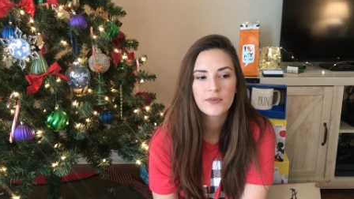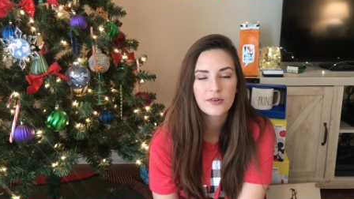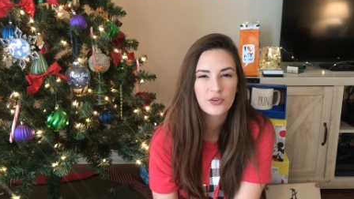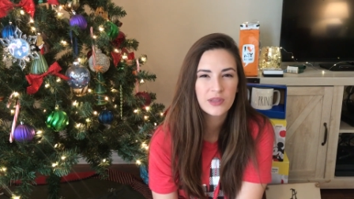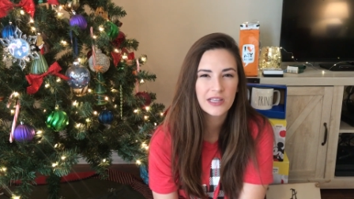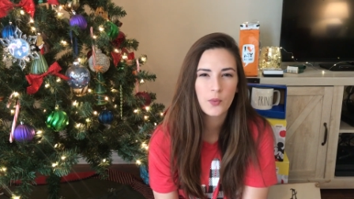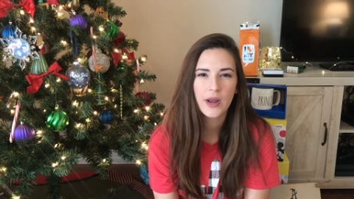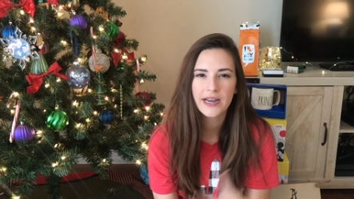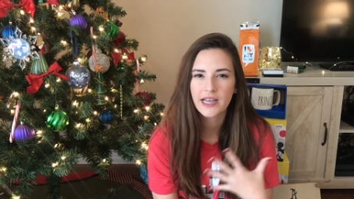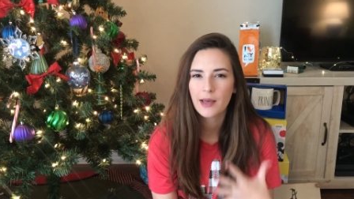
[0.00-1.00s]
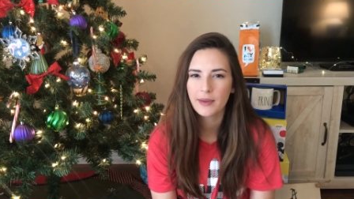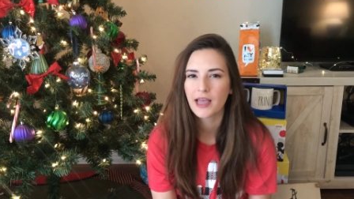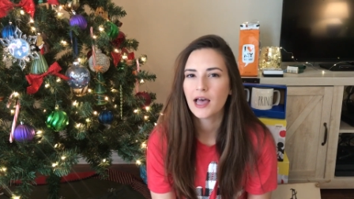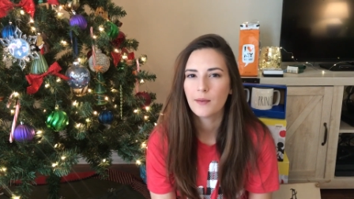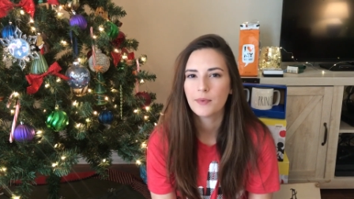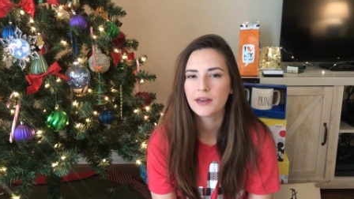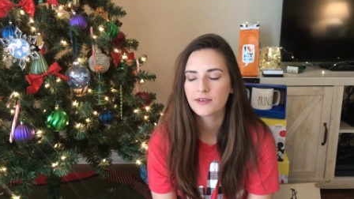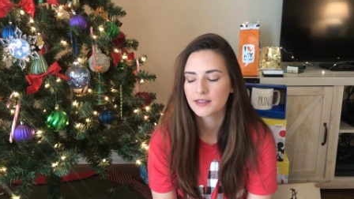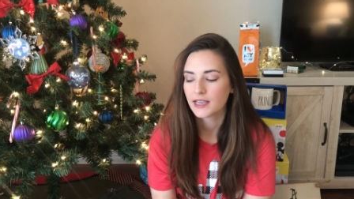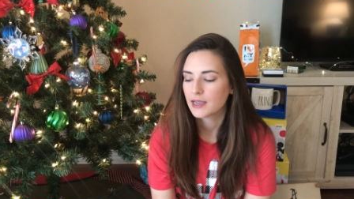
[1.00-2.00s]
especially with like the wedding coming up and
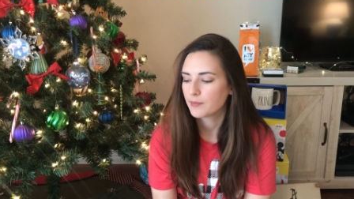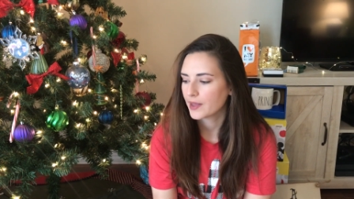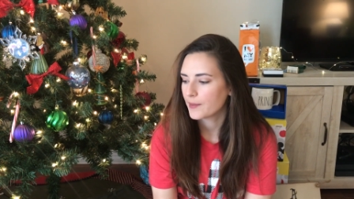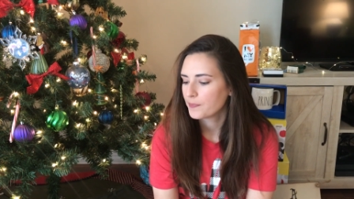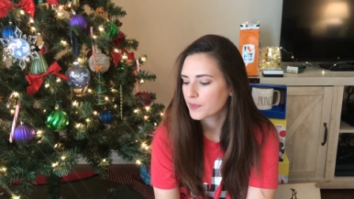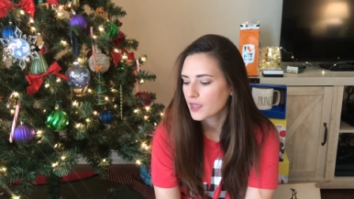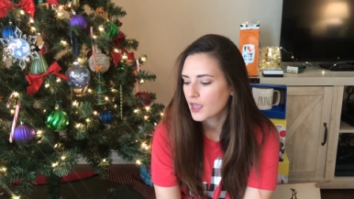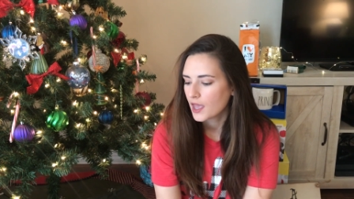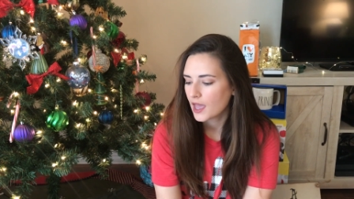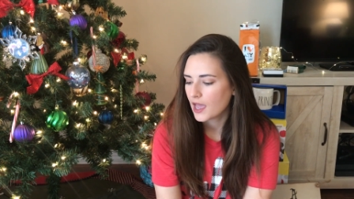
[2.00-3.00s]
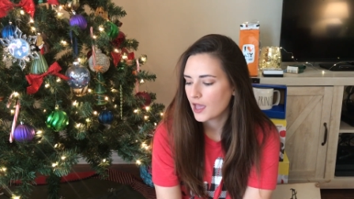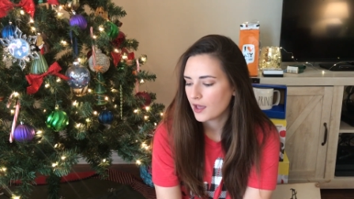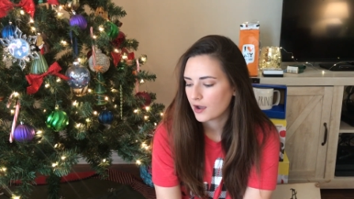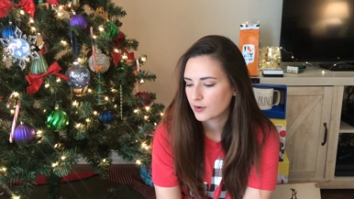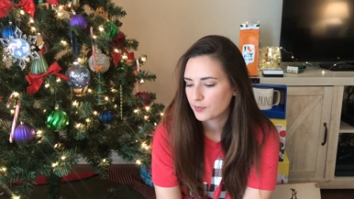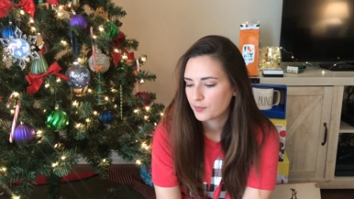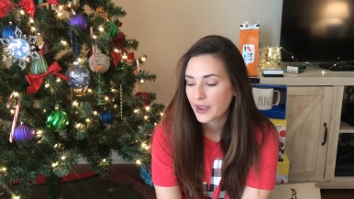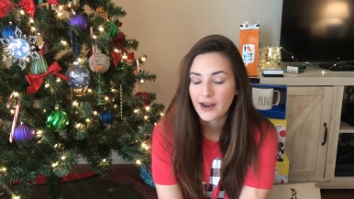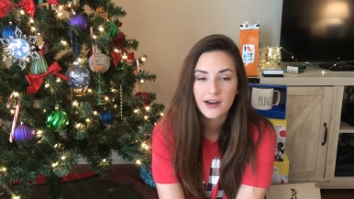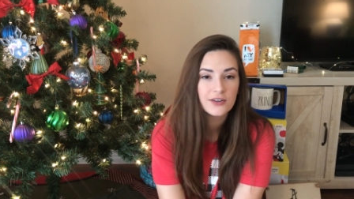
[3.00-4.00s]
everything, but our
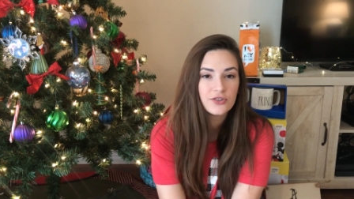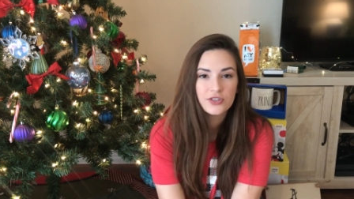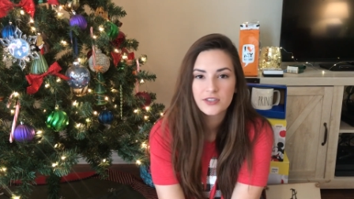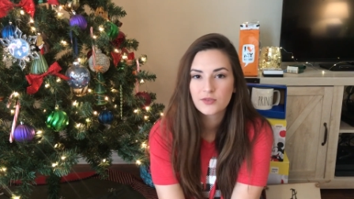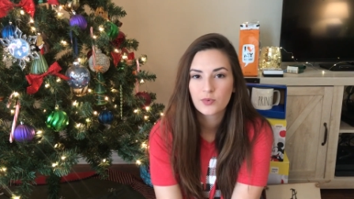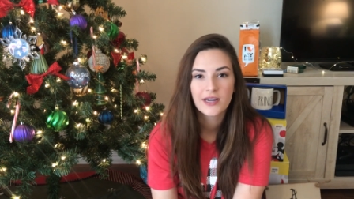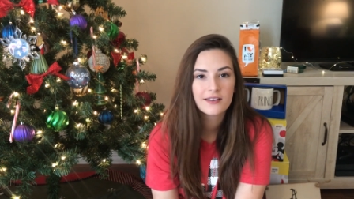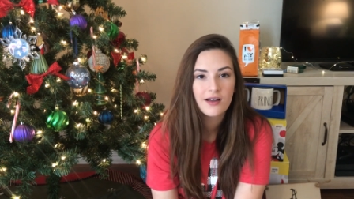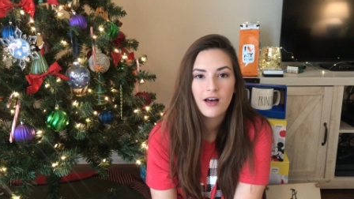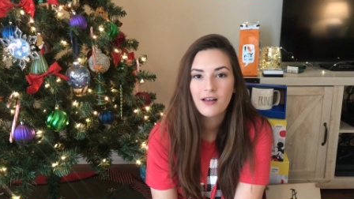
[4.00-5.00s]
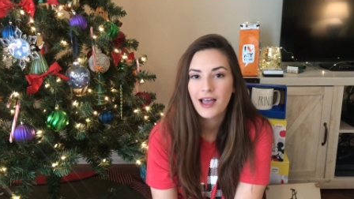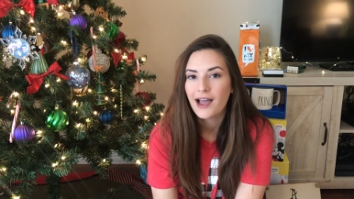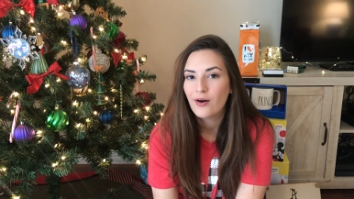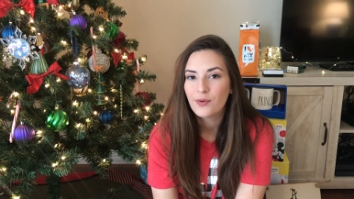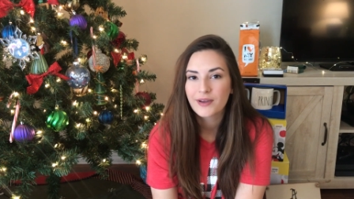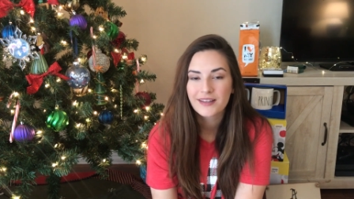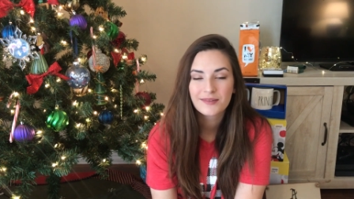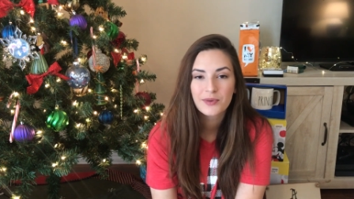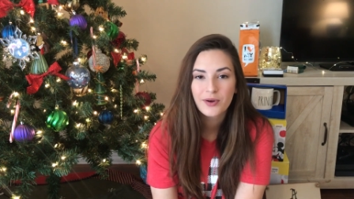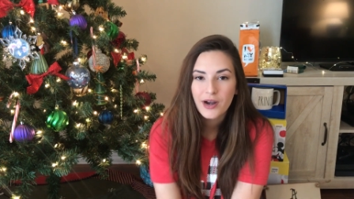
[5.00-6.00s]
parents just went all out and we
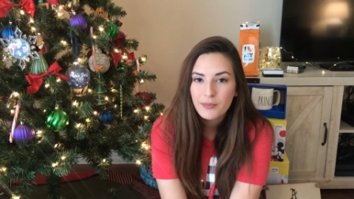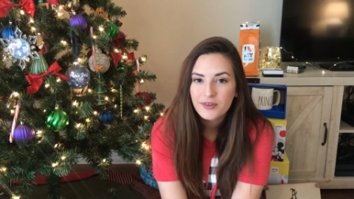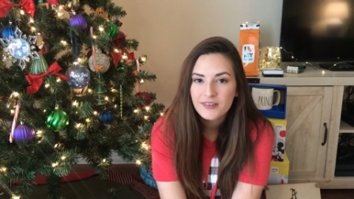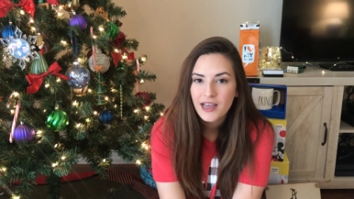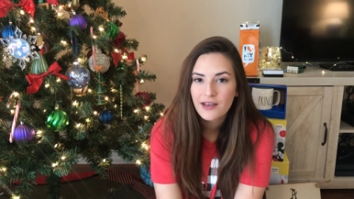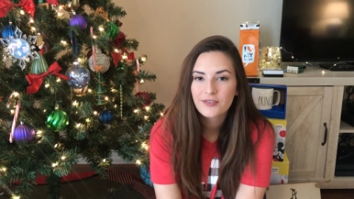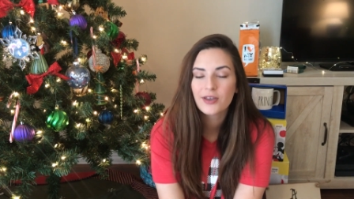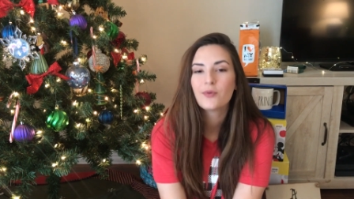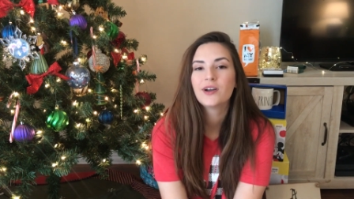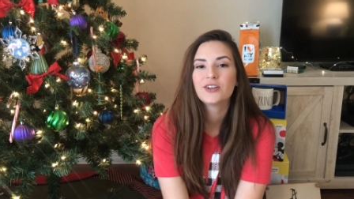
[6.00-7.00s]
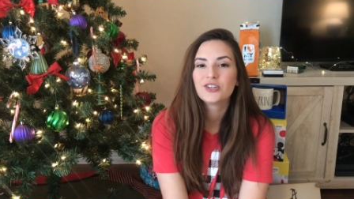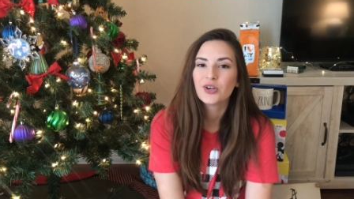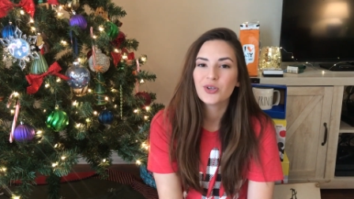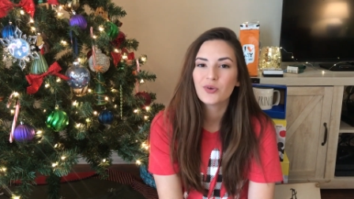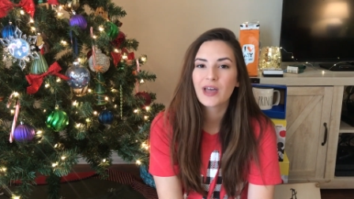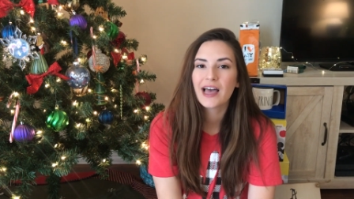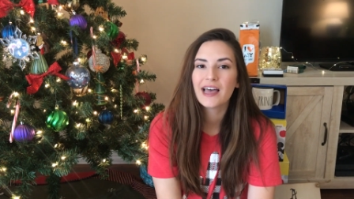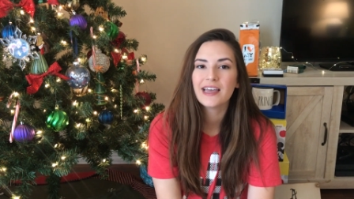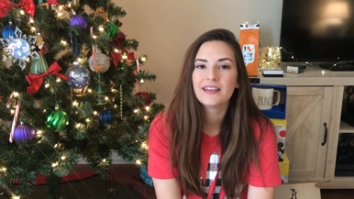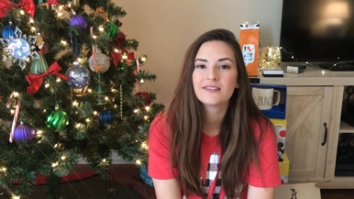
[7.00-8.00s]
got some incredible stuff, so I wanted to show you
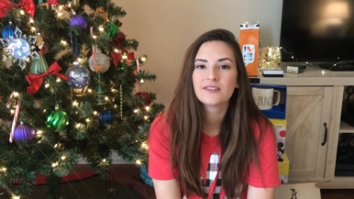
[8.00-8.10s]
guys.